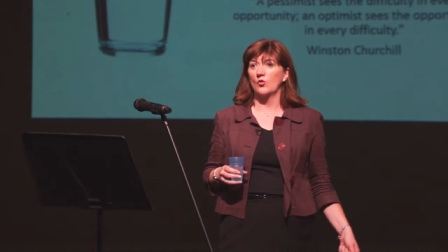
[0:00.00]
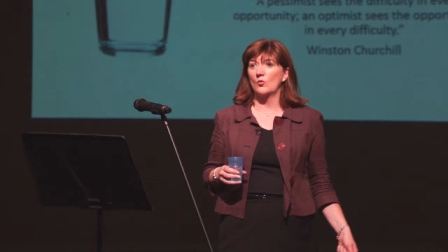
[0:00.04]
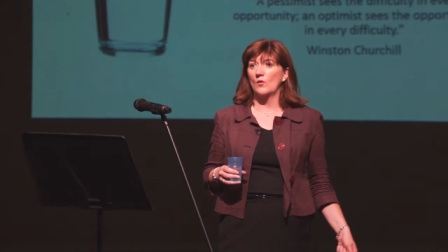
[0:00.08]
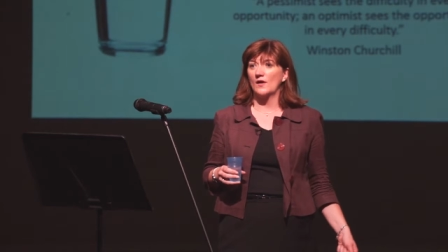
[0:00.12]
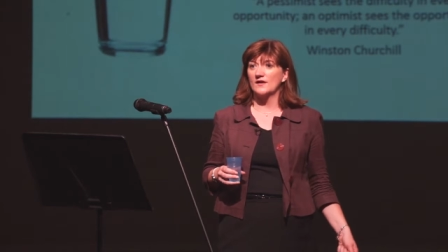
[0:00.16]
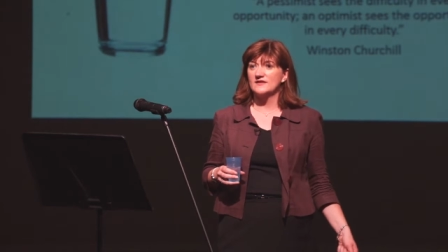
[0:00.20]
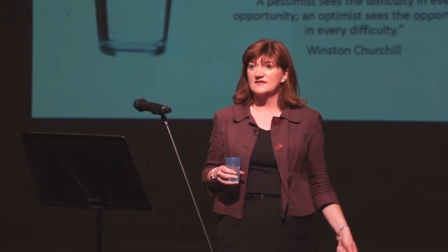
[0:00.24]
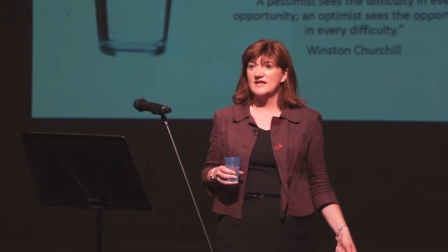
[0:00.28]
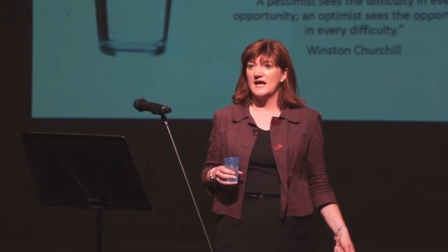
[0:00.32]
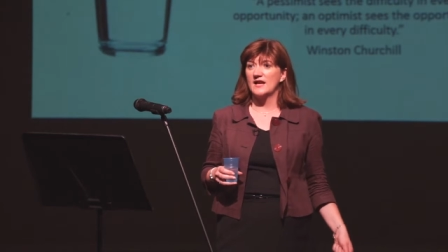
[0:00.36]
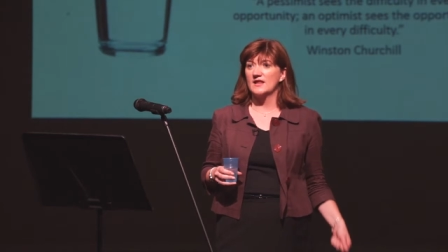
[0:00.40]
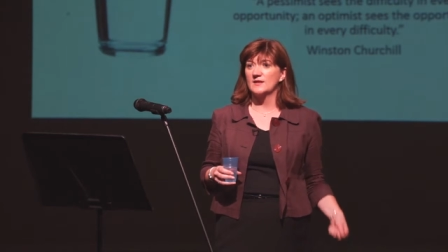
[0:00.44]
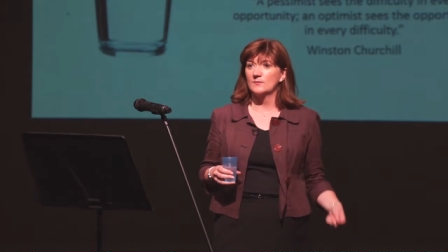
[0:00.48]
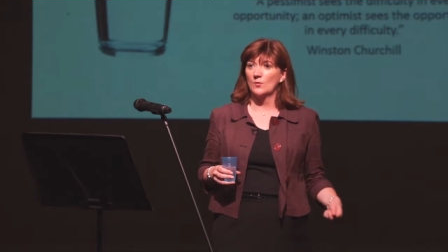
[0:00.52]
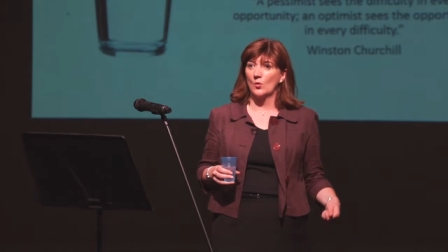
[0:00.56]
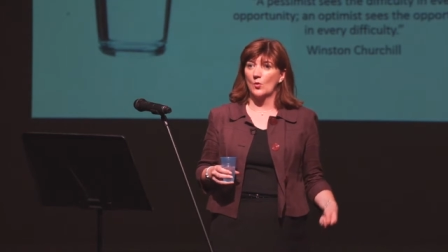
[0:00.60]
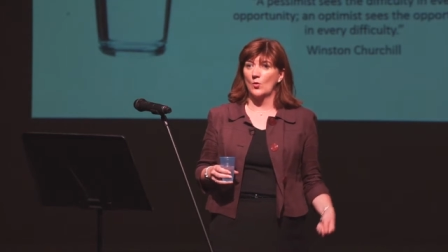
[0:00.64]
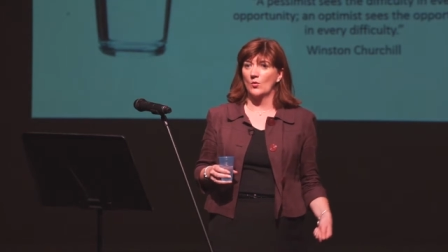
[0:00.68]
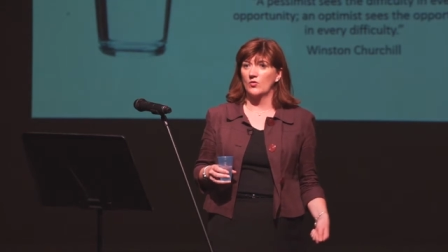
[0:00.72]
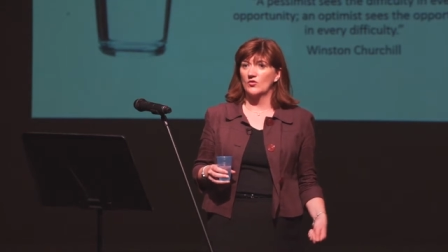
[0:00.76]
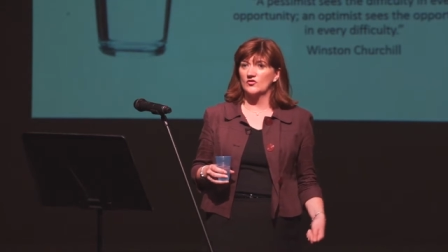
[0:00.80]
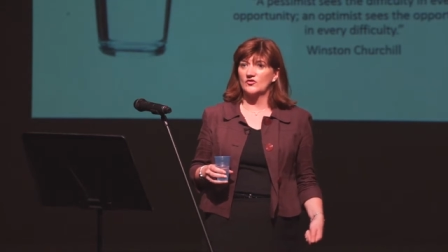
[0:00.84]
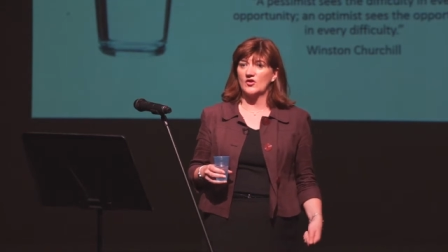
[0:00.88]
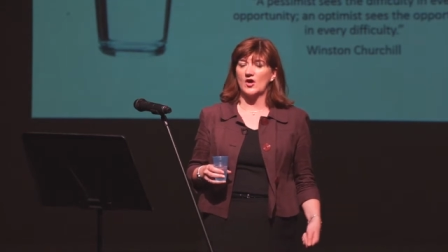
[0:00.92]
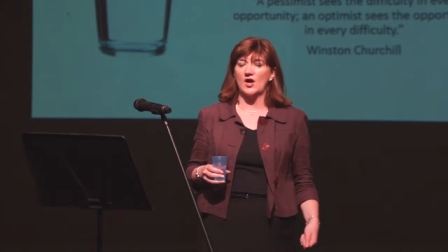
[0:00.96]
the one telling them
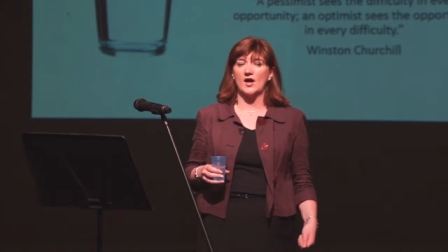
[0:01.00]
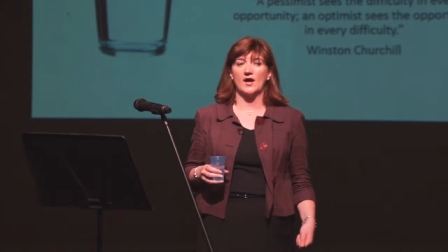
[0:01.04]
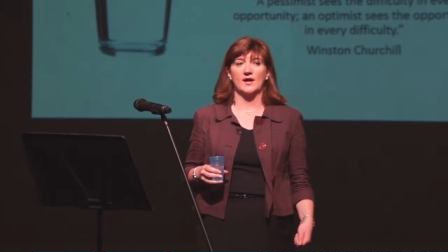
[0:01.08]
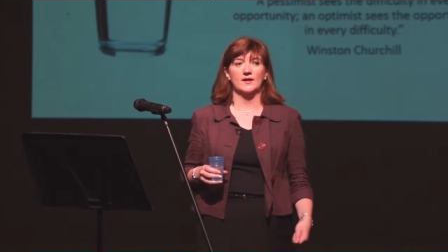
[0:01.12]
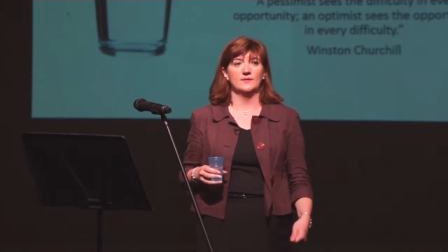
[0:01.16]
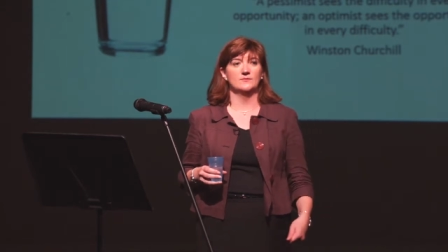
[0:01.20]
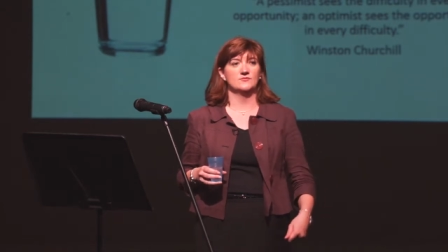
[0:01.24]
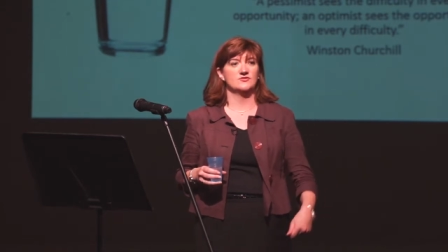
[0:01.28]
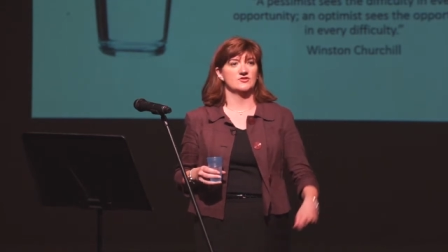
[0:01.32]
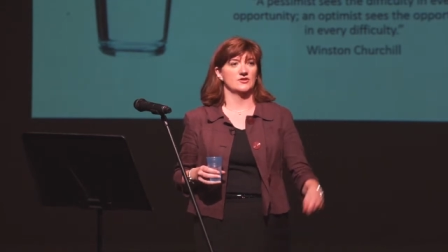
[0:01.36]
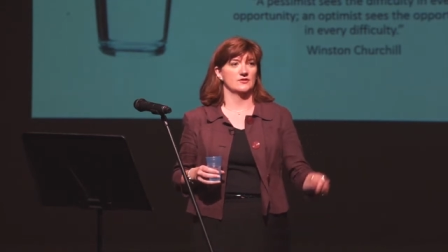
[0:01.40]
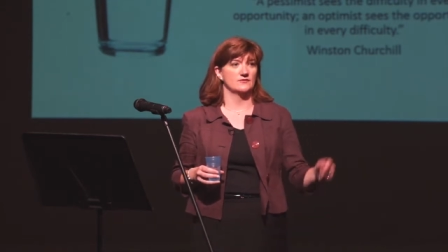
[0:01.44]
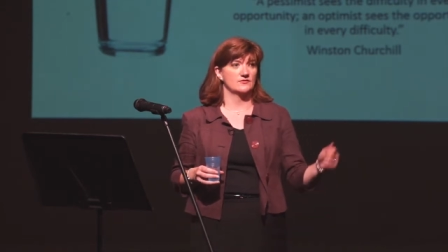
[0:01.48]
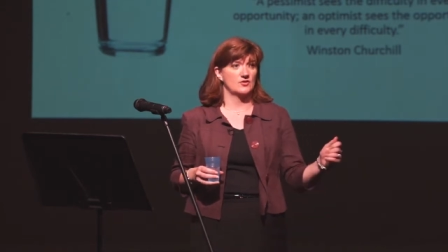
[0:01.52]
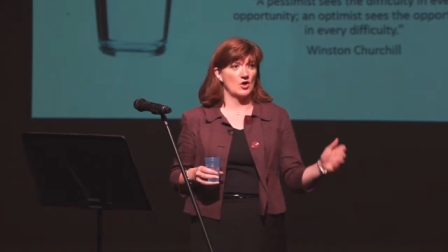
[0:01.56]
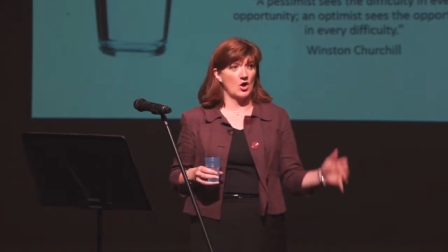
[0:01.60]
all the time to